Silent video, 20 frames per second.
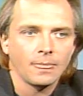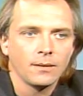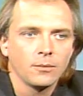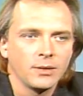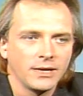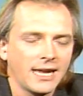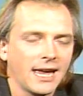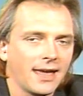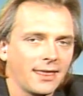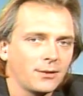
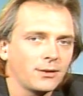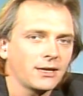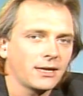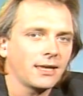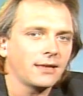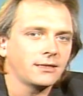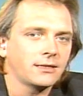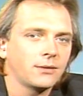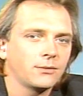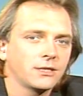But yeah, I
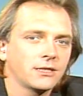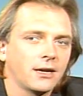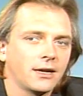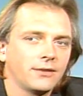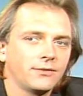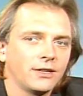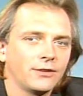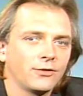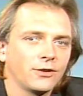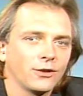guess that was kind
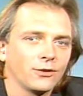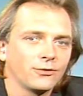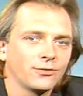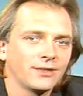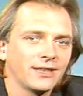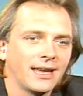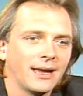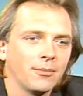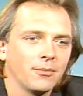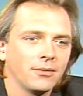of difficult for
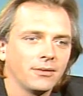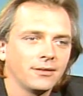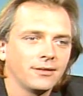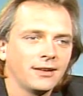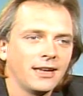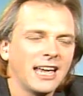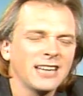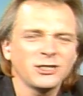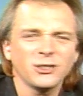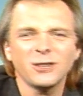them.
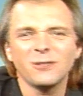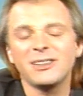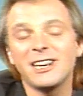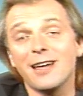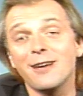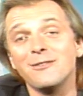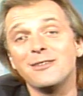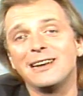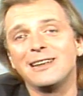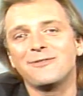It's sort of
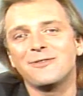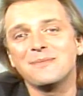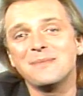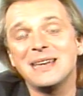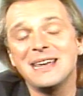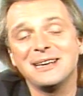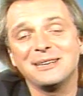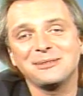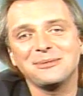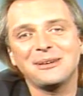lonely for
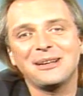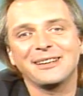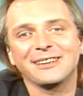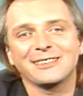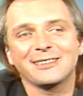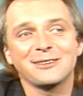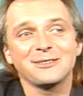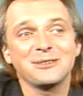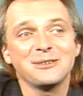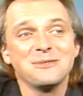me as well,
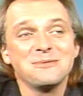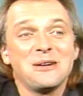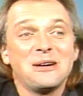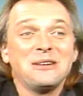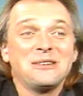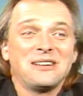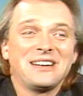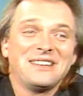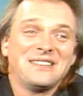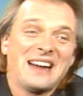because I was sort of
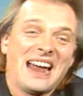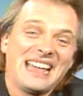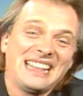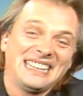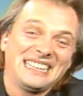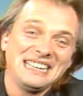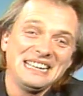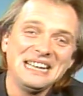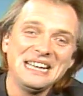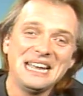wandering
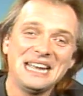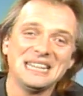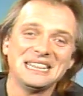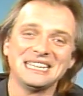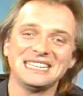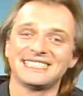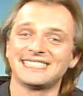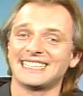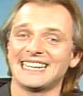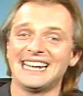around in
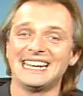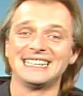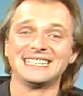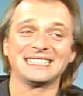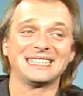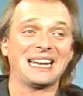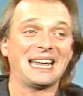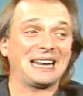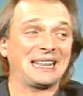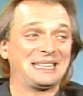these scenes
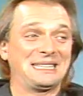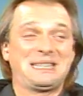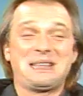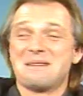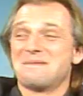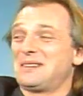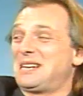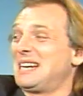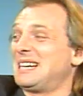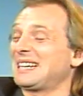and there's
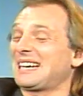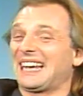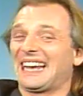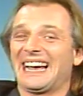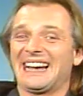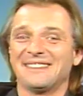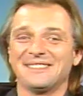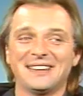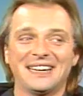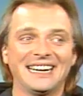nobody looking
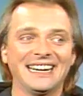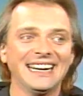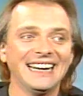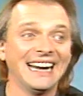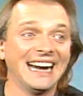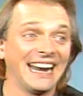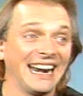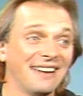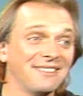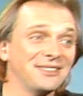at me.
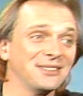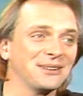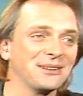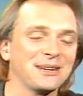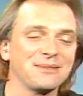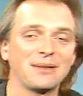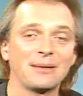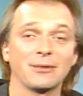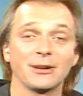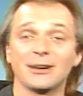And I'm talking
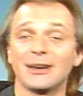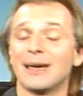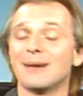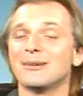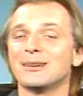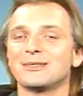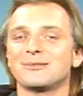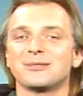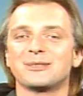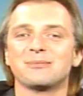to people and
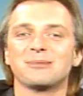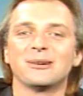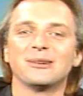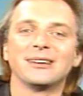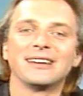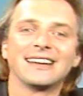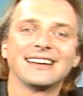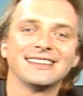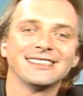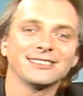nobody's
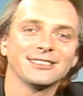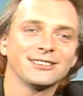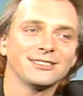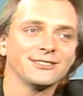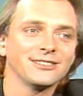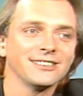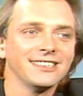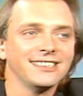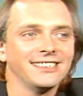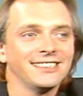responding. It's sort
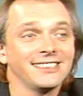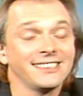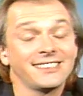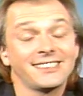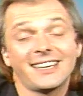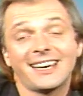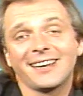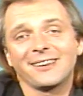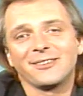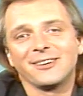of
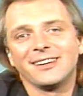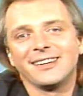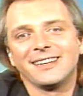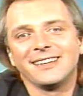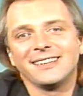sad, really.